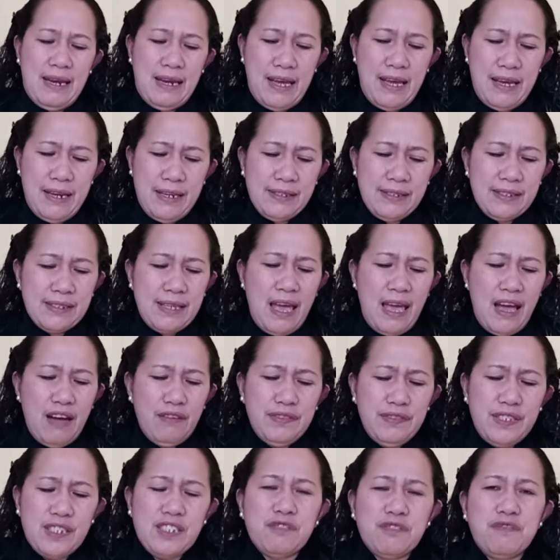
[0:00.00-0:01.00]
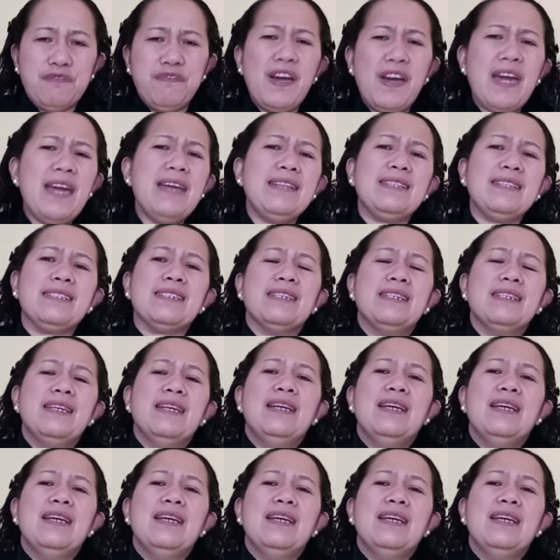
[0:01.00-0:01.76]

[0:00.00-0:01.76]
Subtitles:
Let us have this faith